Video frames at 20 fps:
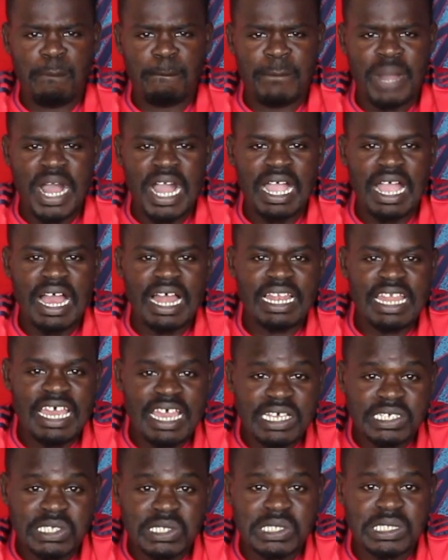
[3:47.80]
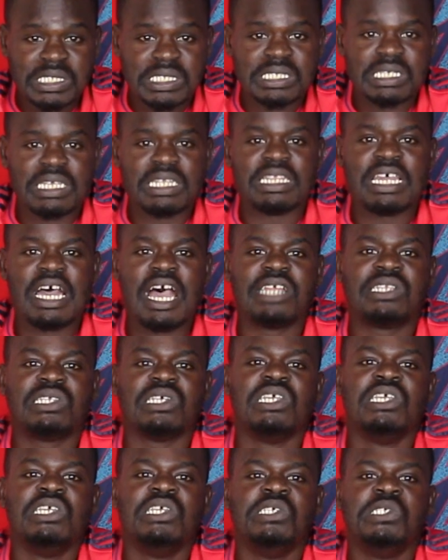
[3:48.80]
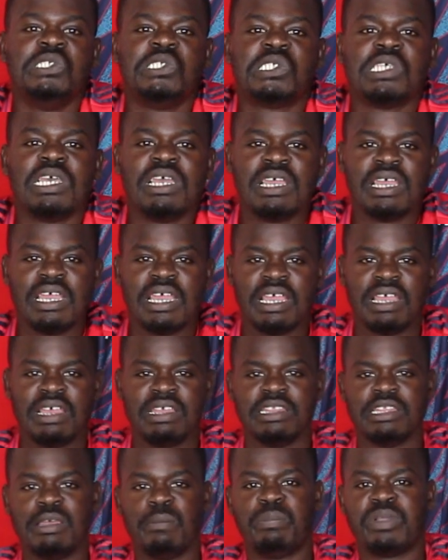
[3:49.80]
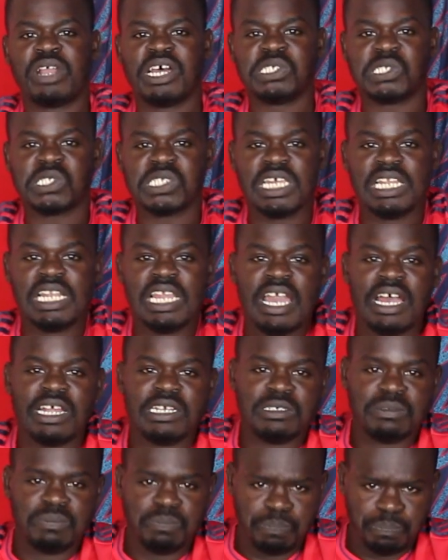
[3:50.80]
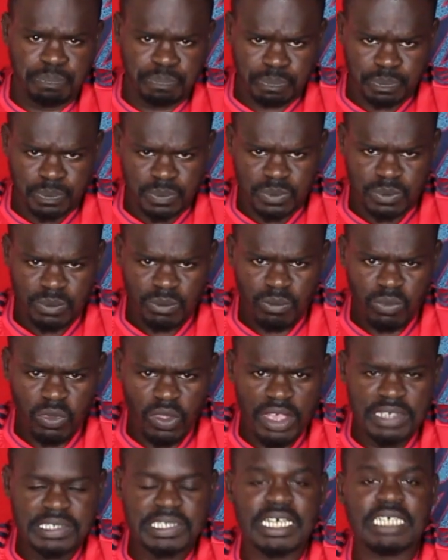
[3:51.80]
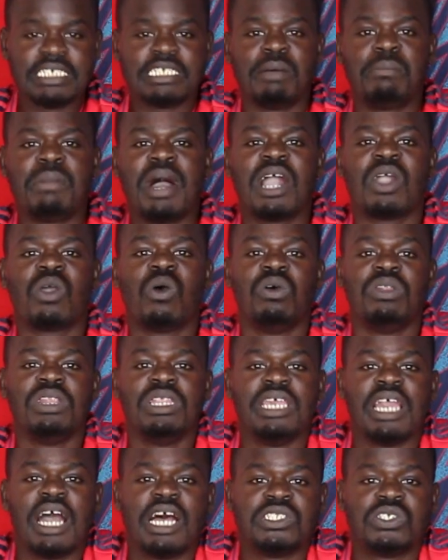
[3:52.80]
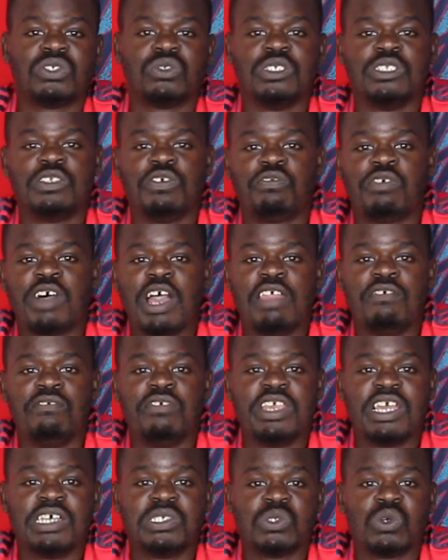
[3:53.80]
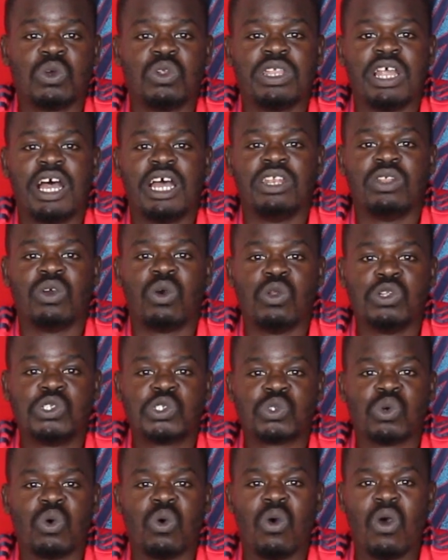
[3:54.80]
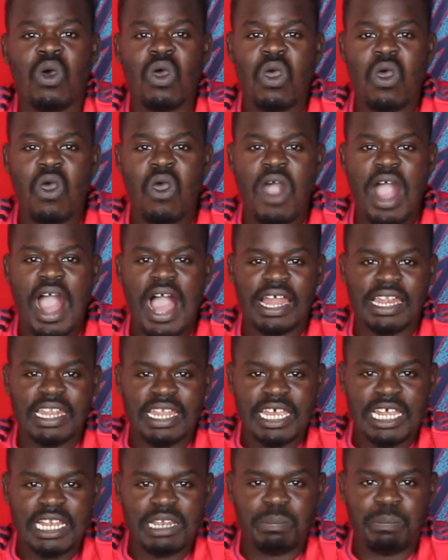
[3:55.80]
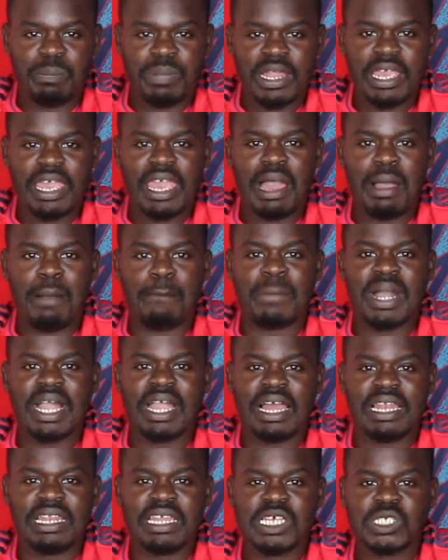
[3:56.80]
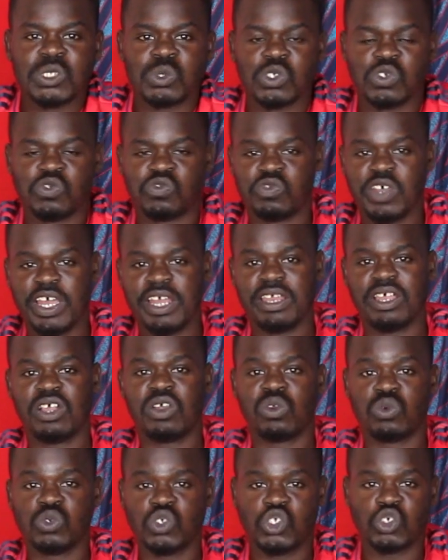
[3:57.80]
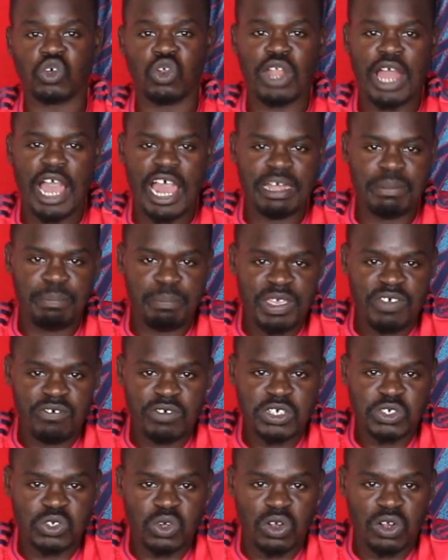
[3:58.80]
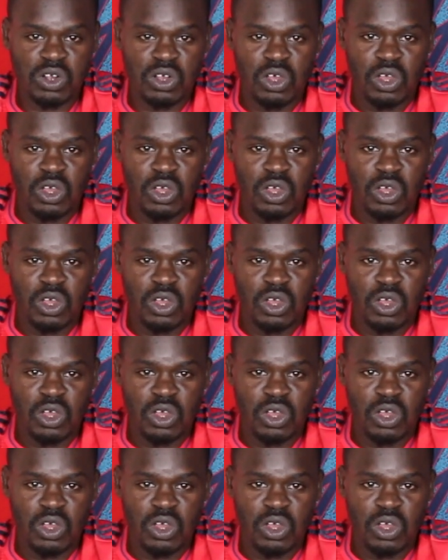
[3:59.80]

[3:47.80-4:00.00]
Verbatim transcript: Magalhães, that is the Brazilian centre back only at 25 years old and also a Lille player. Magalhães was very crucial and pivotal